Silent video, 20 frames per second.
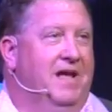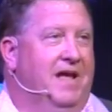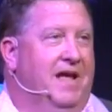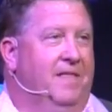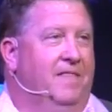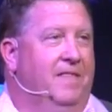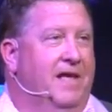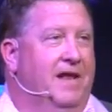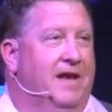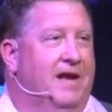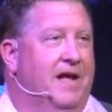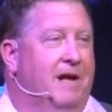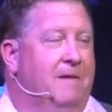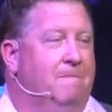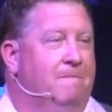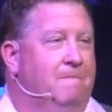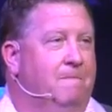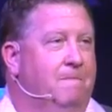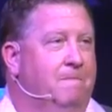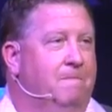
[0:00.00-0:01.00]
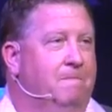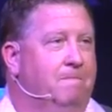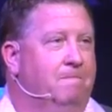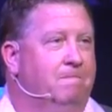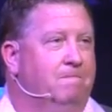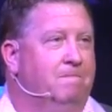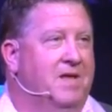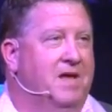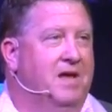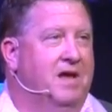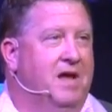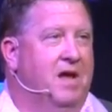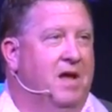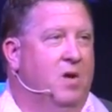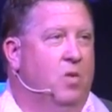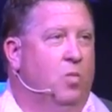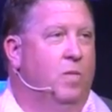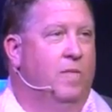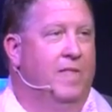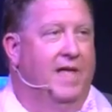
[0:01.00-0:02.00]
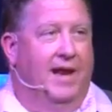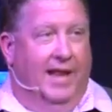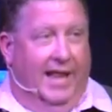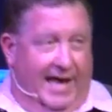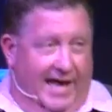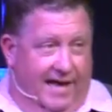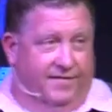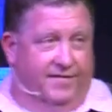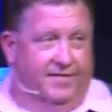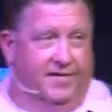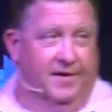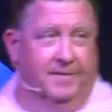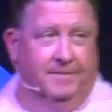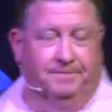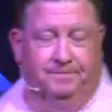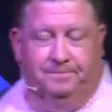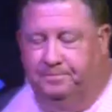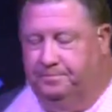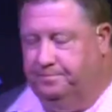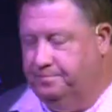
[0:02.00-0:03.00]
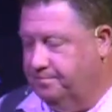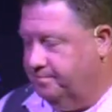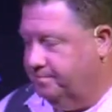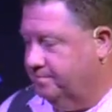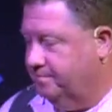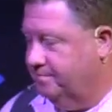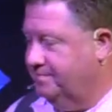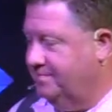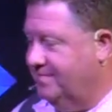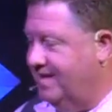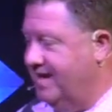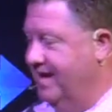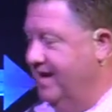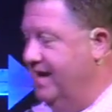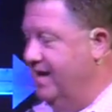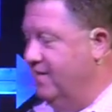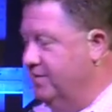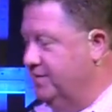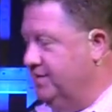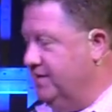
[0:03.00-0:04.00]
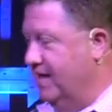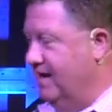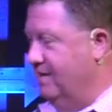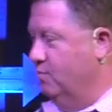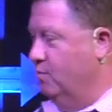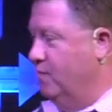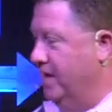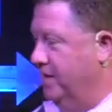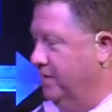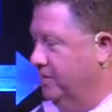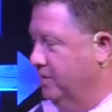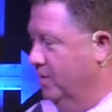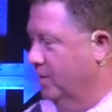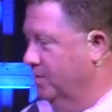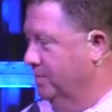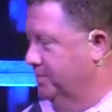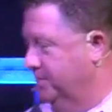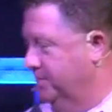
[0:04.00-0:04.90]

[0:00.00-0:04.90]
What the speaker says: And then when they left, and every time we had to go